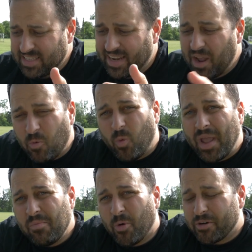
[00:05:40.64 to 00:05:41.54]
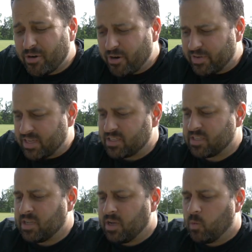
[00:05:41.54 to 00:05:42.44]
is I get way more
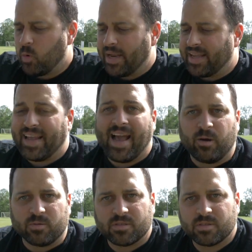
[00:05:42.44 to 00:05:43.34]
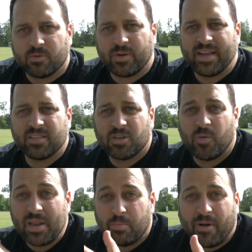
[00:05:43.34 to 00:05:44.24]
nervous when it counts, right? So in